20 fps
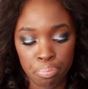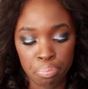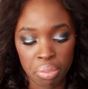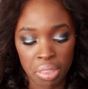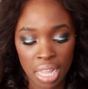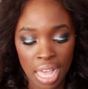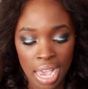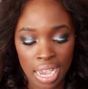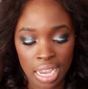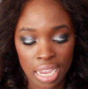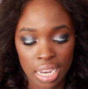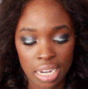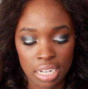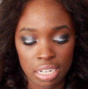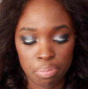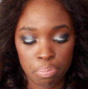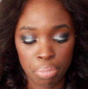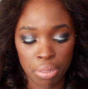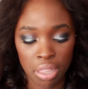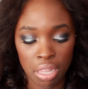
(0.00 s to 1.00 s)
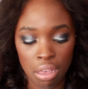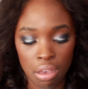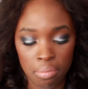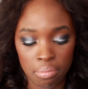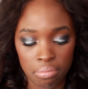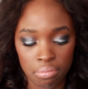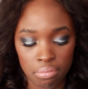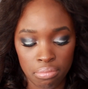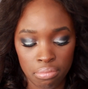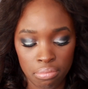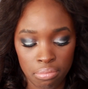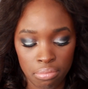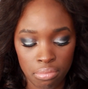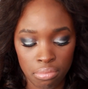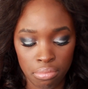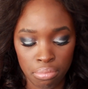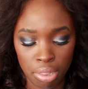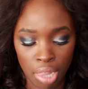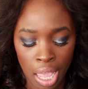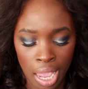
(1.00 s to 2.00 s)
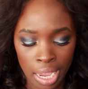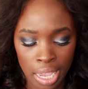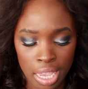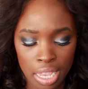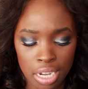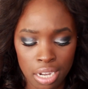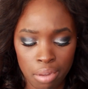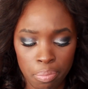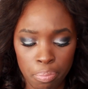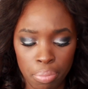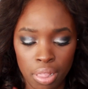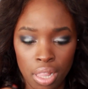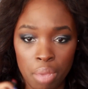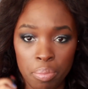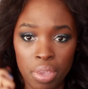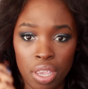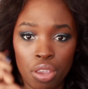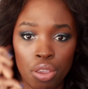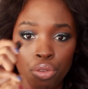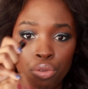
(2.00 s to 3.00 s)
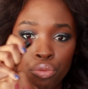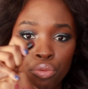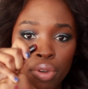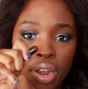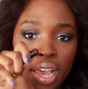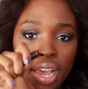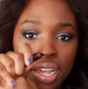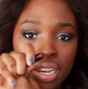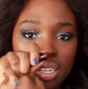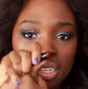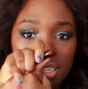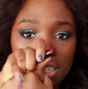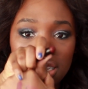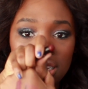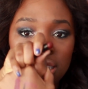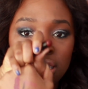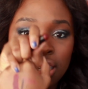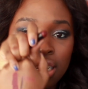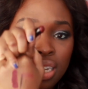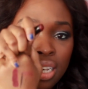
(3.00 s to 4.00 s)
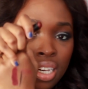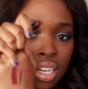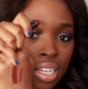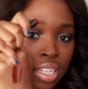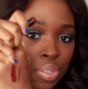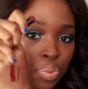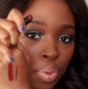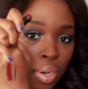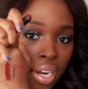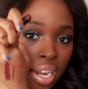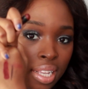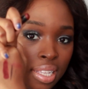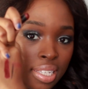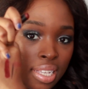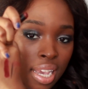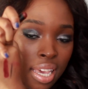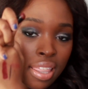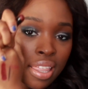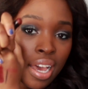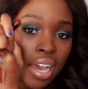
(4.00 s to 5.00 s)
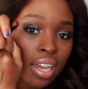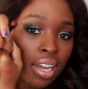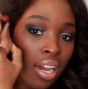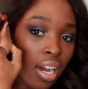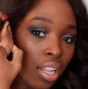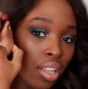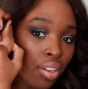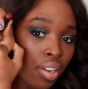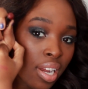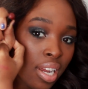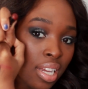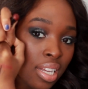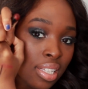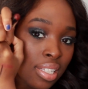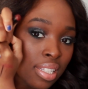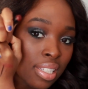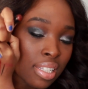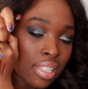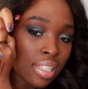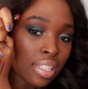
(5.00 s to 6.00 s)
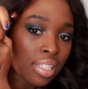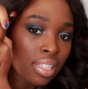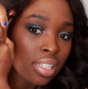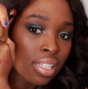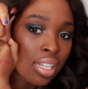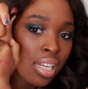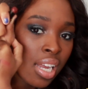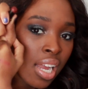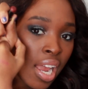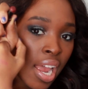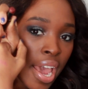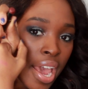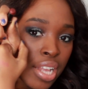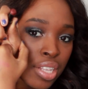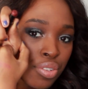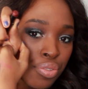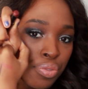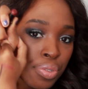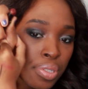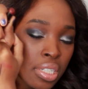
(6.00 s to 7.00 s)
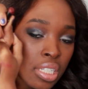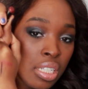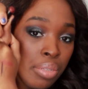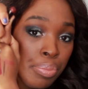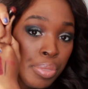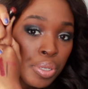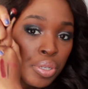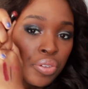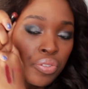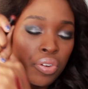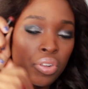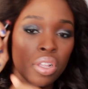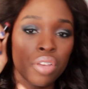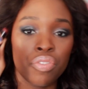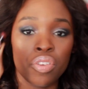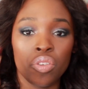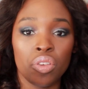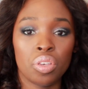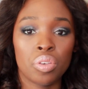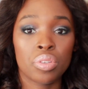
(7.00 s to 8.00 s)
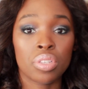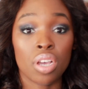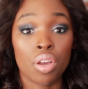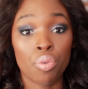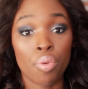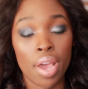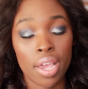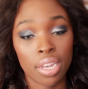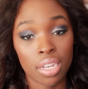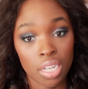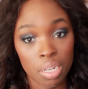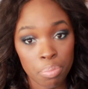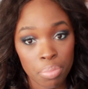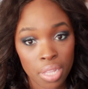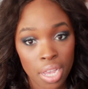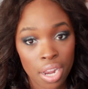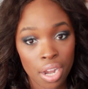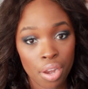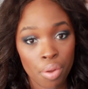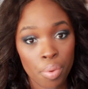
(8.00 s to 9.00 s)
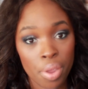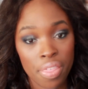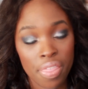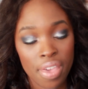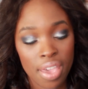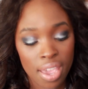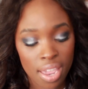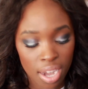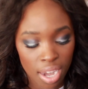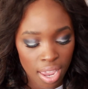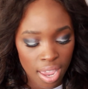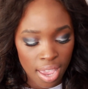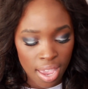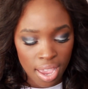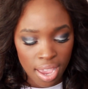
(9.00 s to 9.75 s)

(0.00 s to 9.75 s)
blackened plum. Blackened, plummy red is what I'd say that color is. It's really beautiful if you use a red lip liner with it